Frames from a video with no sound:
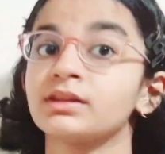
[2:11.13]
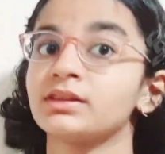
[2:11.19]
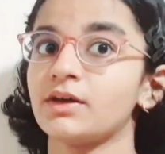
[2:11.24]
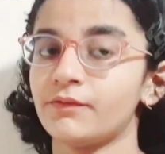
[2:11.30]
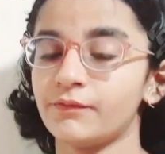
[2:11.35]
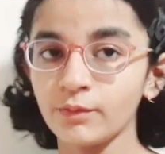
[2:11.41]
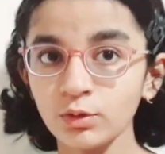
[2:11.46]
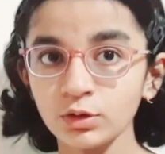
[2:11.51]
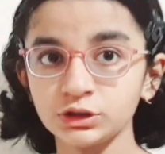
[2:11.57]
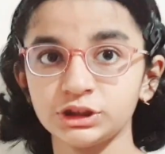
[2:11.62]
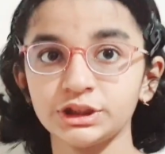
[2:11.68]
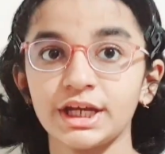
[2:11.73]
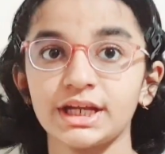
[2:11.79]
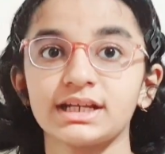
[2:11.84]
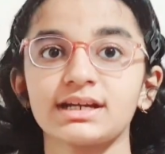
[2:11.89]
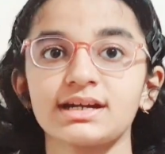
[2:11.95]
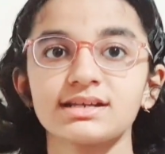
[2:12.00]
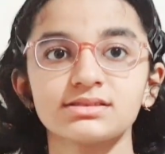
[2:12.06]
The food
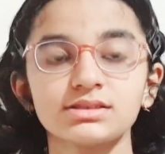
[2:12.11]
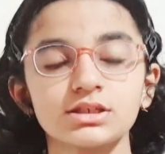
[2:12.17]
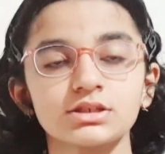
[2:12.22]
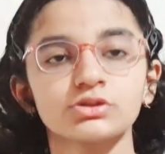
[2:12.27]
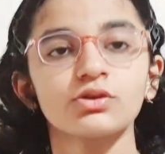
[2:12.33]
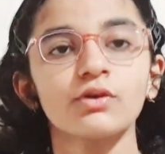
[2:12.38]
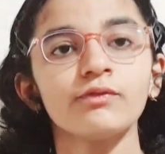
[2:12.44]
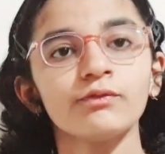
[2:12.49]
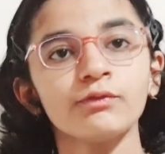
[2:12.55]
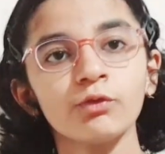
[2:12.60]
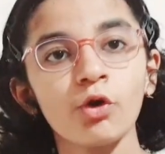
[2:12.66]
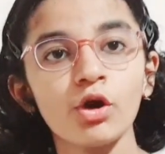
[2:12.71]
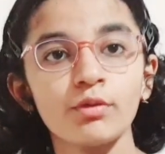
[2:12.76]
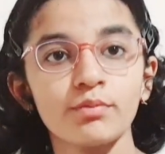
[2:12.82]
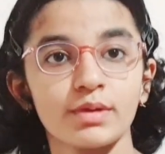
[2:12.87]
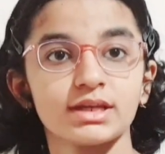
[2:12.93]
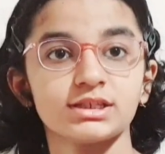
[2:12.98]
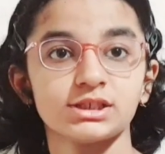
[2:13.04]
chain consists of
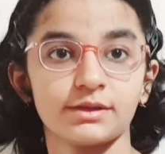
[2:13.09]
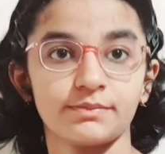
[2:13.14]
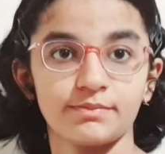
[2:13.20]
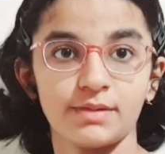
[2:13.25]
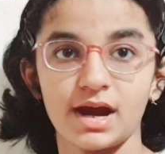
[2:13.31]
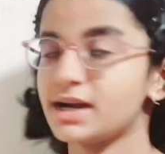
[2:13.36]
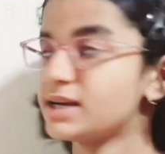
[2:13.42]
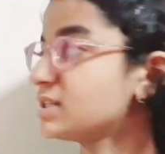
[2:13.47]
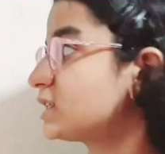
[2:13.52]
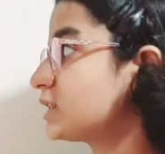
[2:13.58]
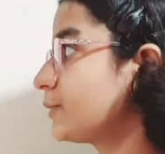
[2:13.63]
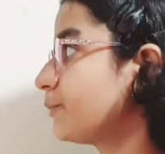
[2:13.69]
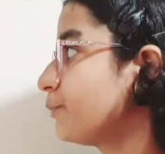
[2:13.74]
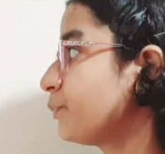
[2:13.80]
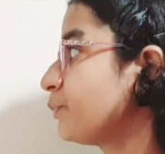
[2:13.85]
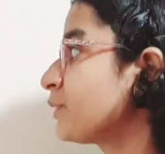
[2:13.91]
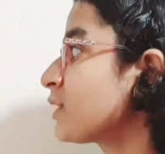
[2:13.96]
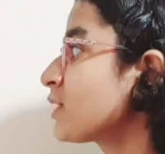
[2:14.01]
4 major parts:
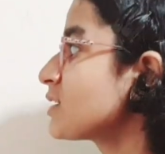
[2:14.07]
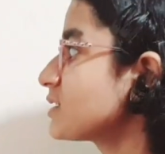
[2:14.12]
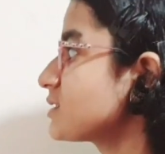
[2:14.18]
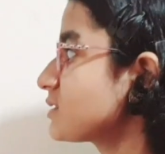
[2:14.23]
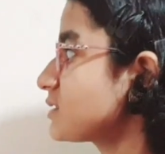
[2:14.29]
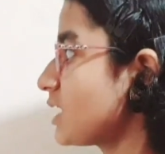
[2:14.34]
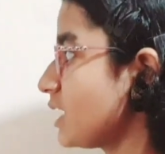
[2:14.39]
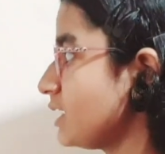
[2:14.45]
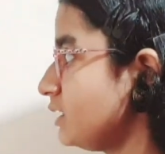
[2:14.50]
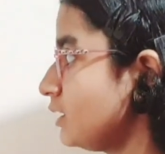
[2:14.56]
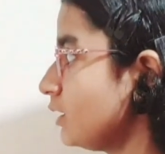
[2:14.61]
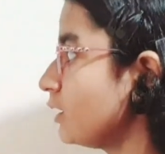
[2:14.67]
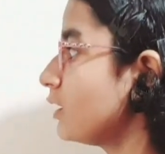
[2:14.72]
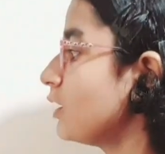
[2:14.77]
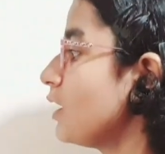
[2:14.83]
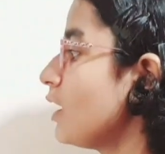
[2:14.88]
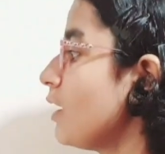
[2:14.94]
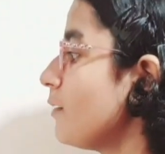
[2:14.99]
sun,
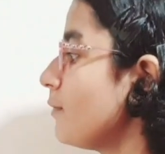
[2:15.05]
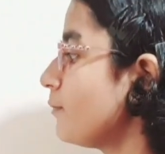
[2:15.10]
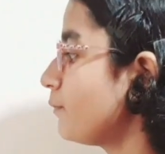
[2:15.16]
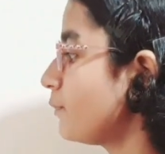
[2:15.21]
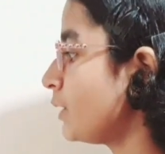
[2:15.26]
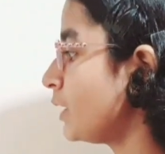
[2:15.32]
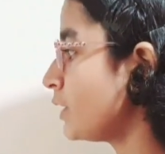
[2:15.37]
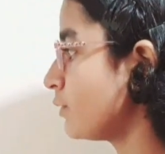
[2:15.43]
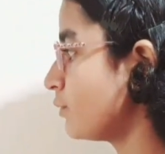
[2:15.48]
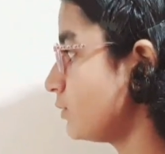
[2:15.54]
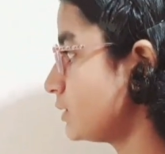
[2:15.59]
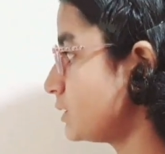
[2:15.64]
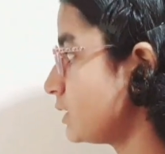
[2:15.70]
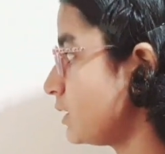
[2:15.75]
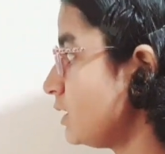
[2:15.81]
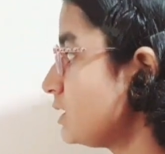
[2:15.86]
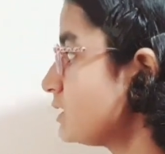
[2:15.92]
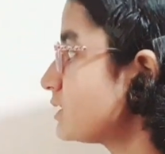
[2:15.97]

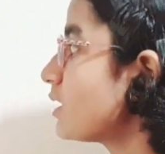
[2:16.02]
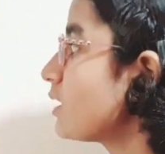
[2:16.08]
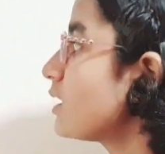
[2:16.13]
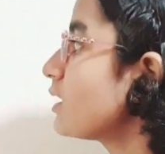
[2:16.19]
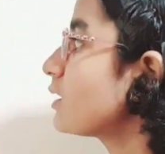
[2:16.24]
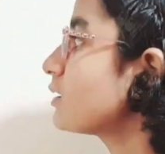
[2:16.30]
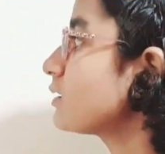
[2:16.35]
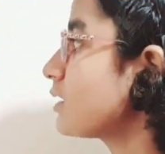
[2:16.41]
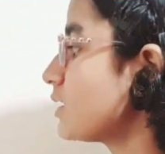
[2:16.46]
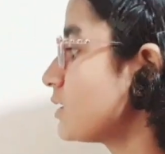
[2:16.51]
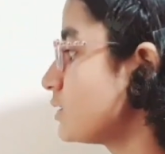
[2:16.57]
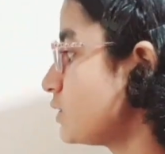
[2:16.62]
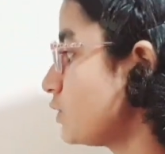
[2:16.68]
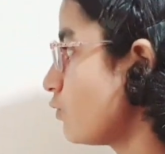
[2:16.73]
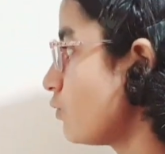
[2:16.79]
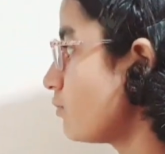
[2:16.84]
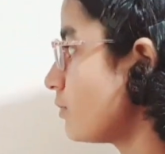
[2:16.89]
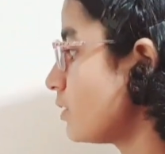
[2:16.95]
producers,
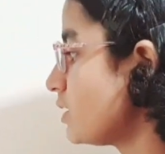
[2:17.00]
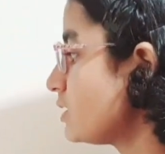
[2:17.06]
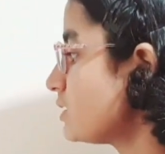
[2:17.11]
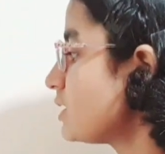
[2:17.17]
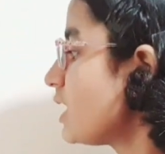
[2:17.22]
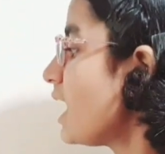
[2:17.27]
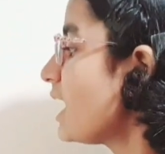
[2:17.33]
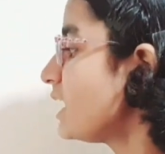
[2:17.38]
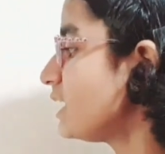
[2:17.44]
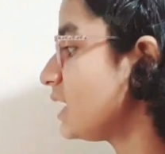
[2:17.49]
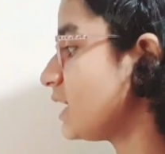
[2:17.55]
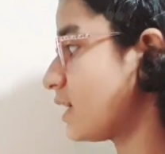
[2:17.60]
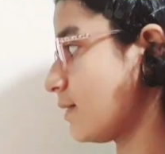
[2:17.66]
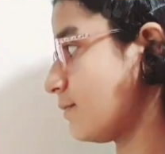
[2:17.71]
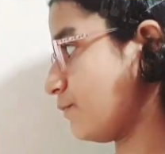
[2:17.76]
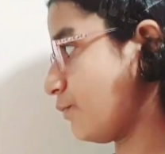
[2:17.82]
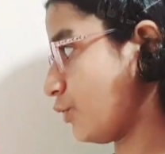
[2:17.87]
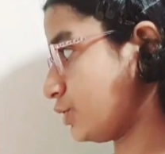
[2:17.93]
consumers and
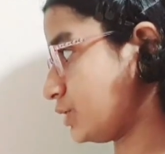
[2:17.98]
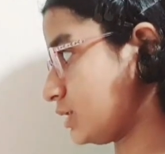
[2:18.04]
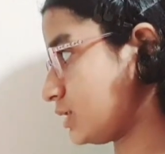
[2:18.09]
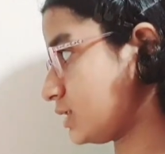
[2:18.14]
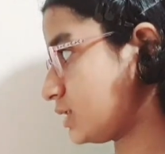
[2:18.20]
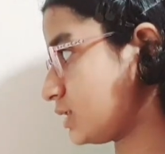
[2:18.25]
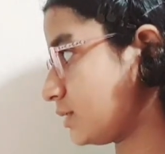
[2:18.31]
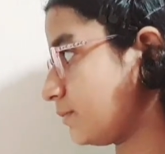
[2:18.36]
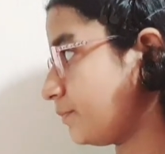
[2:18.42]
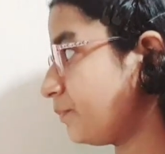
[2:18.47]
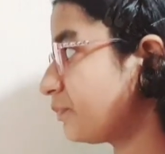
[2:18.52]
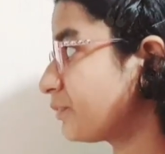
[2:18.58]
decomposers.